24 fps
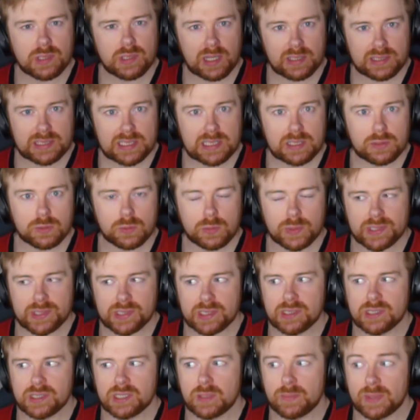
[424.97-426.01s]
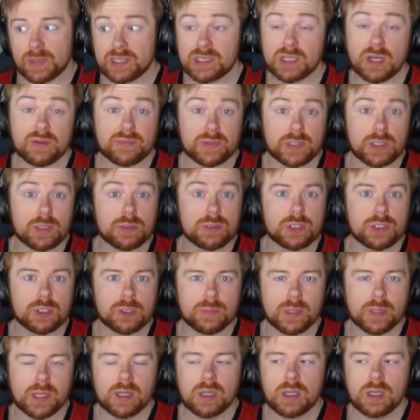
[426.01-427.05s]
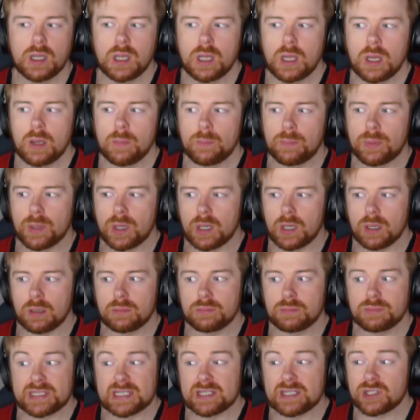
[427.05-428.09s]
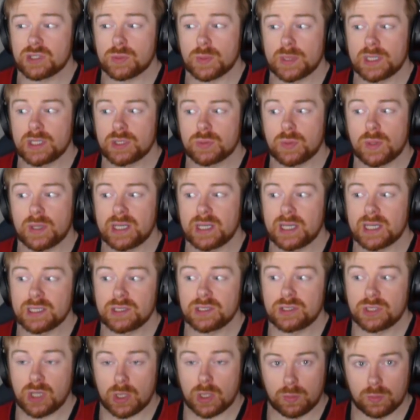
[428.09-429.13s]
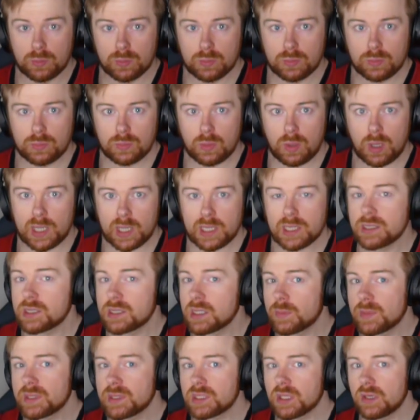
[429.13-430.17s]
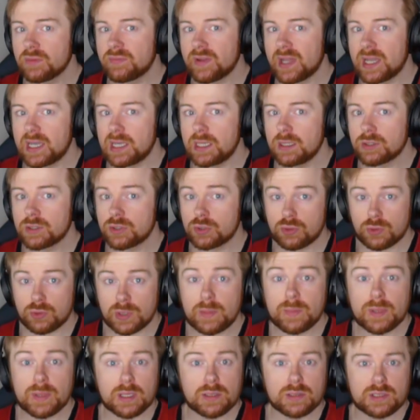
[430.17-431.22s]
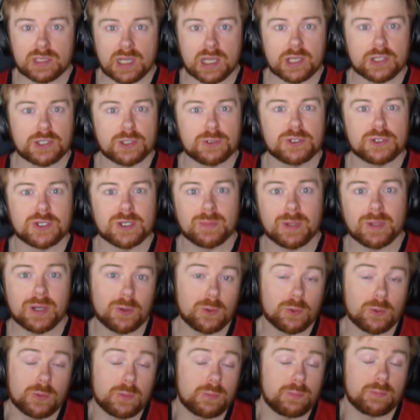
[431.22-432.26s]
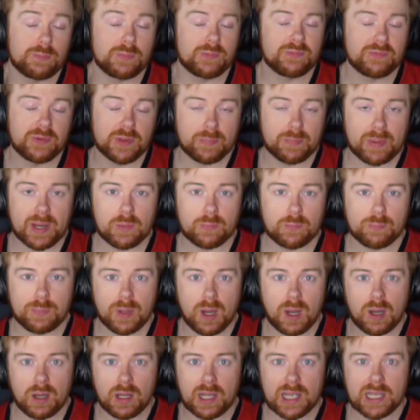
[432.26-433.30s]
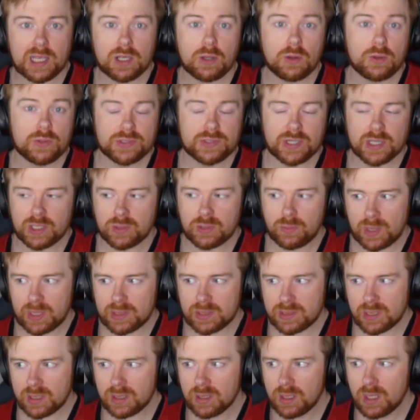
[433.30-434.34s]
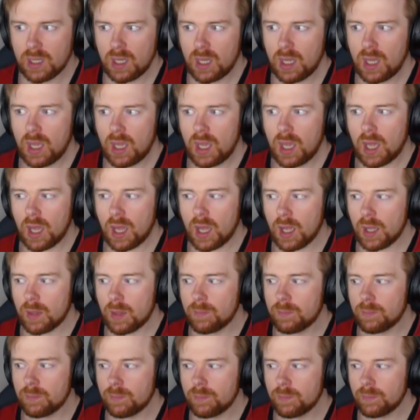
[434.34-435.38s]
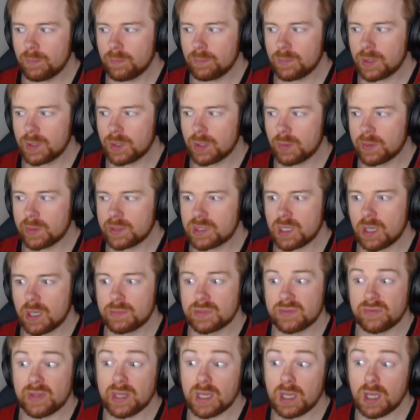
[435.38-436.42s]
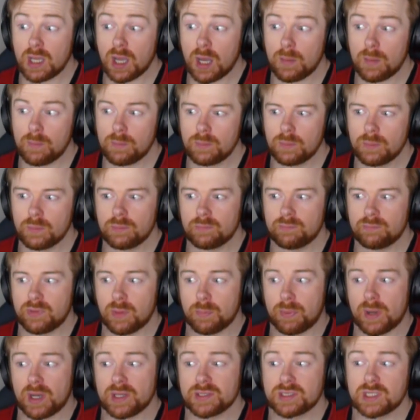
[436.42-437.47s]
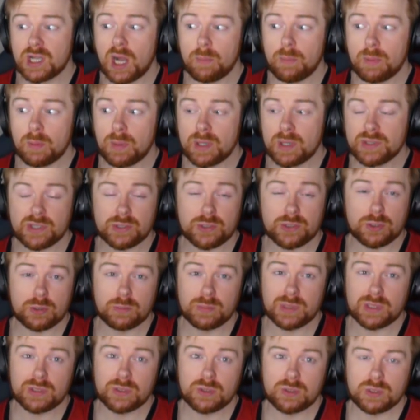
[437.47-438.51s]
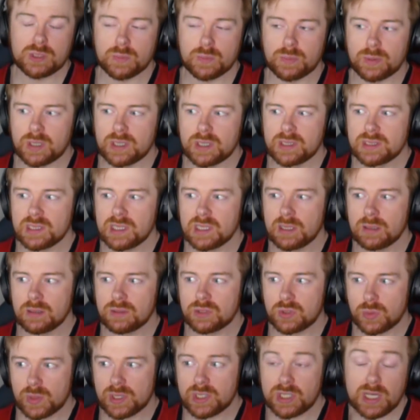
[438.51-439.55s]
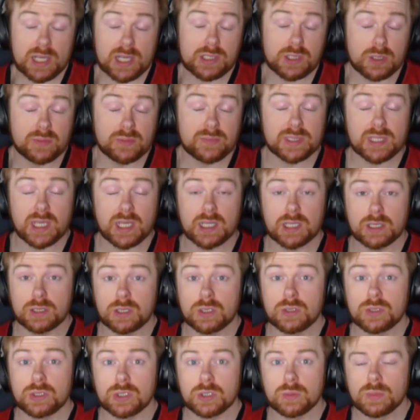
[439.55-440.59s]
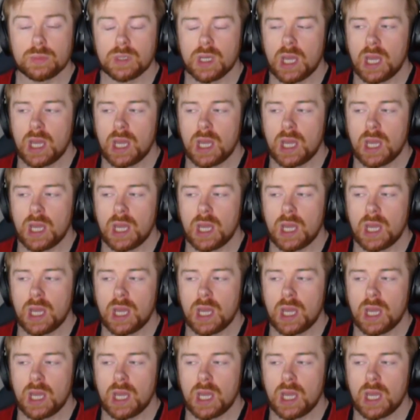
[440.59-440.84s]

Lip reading: and did always consider myself a YouTuber, but since 2020, I don't. I consider myself a streamer / YouTuber, or for the better part, a content creator. You know, in terms of income, for the past couple months, it shouldn't be too surprising. Twitch has overtaken YouTube.